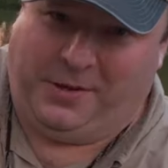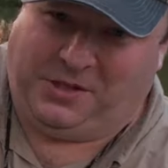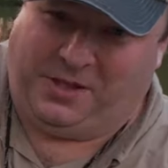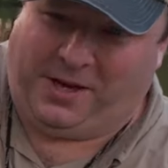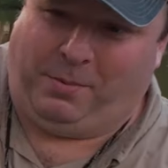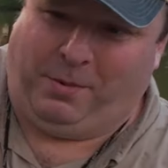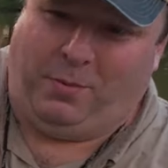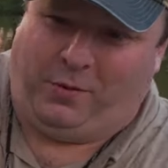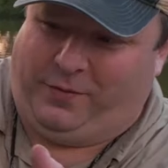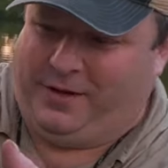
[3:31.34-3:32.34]
miss a couple of
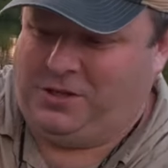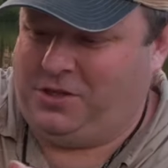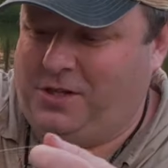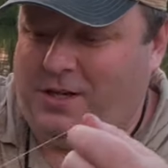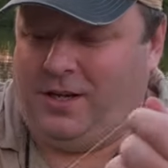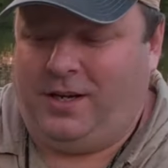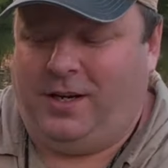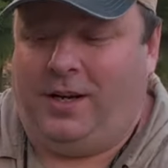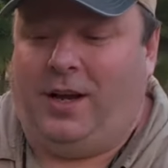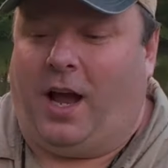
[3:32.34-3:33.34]
more fish.
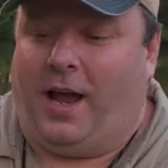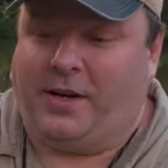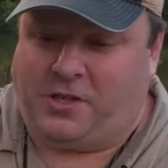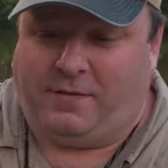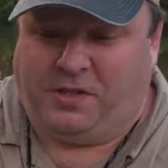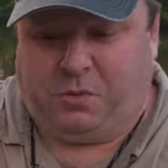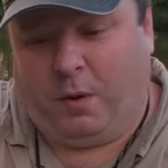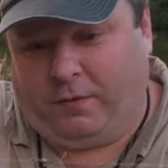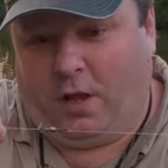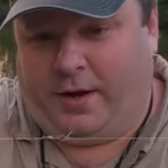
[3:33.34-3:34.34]
I actually have a
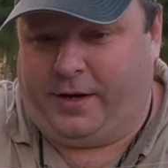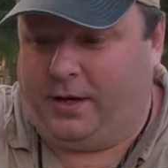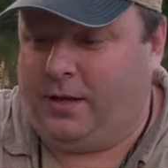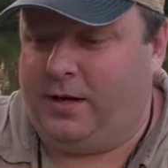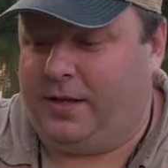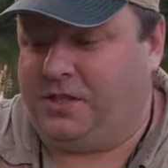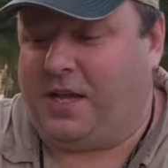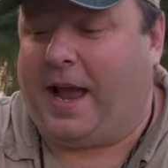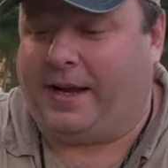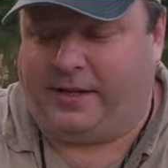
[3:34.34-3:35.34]
swivel on here that's
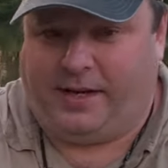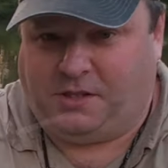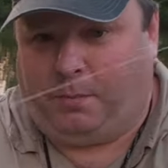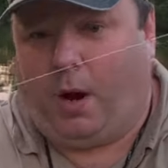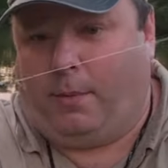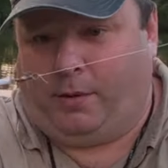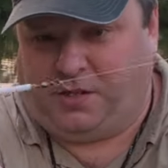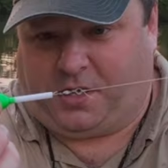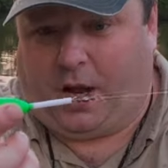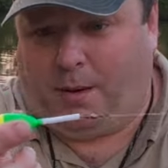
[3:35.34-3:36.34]
acting as a bobber
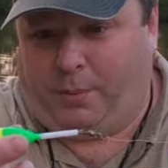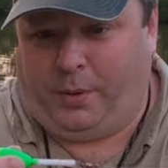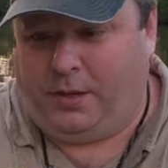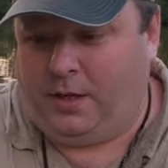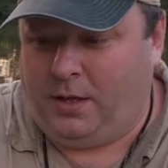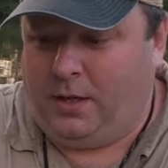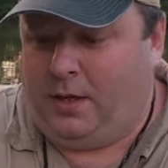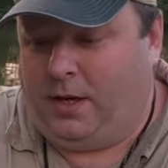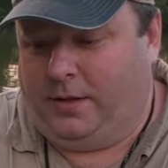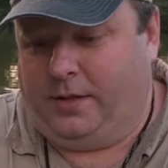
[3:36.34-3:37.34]
stop.
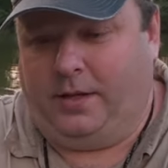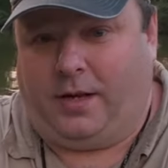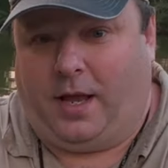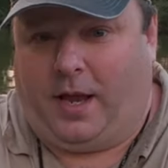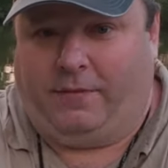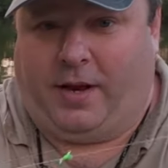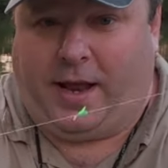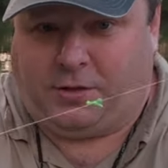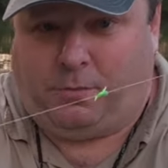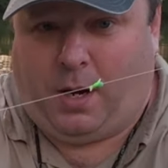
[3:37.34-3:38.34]
And then I have an
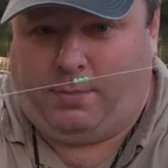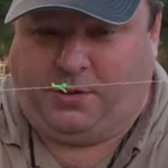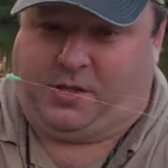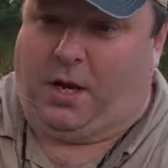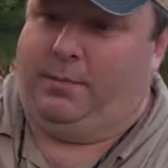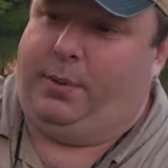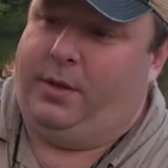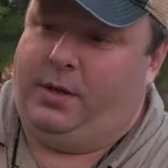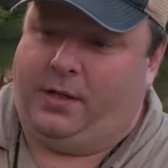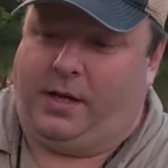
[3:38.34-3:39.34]
actual bobber stop
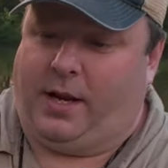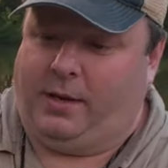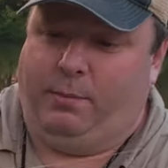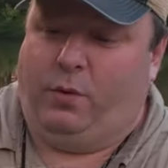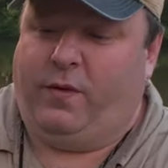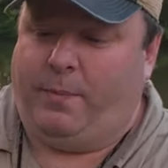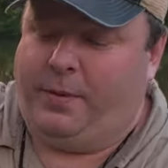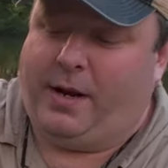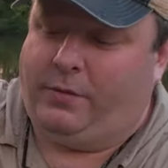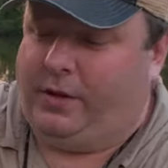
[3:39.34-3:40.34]
that I can move up
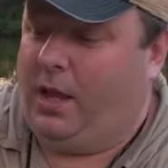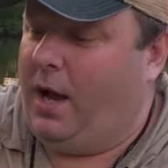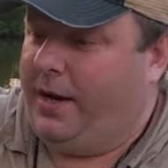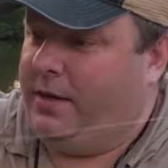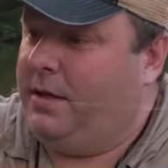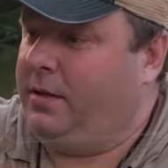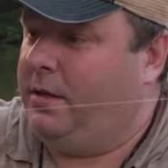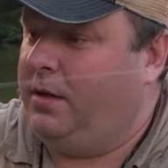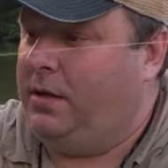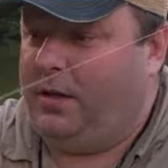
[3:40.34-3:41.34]
and down the line
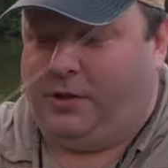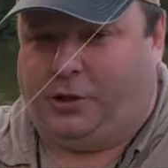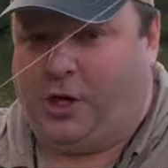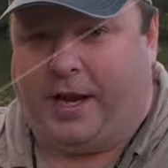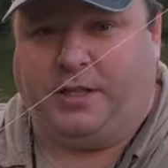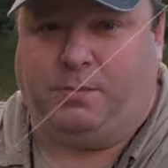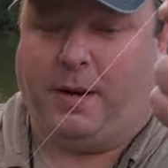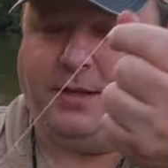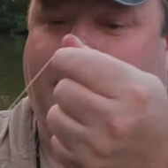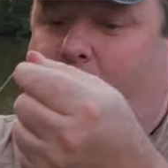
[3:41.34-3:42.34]
to change
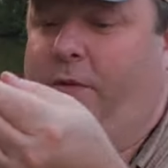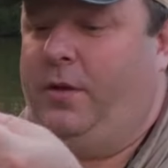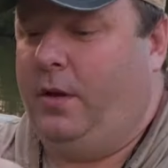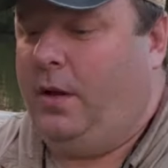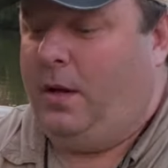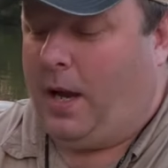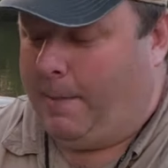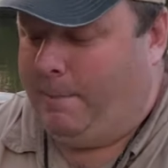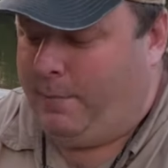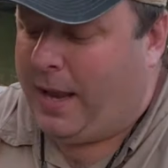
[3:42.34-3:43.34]
my depth. I
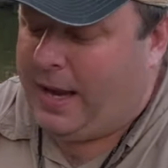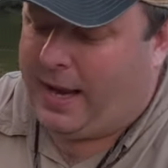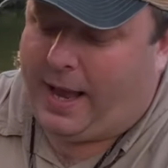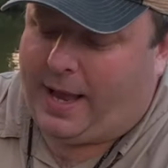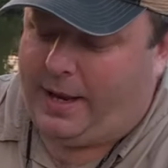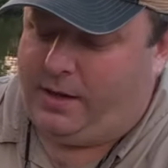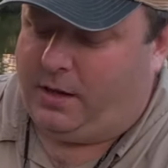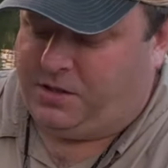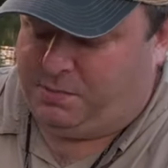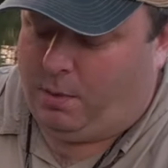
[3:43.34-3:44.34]
may add
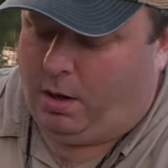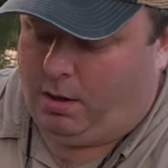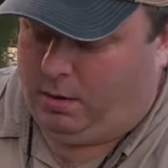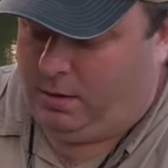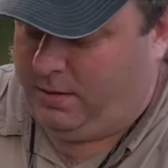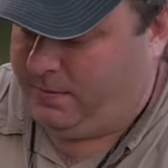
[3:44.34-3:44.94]
a small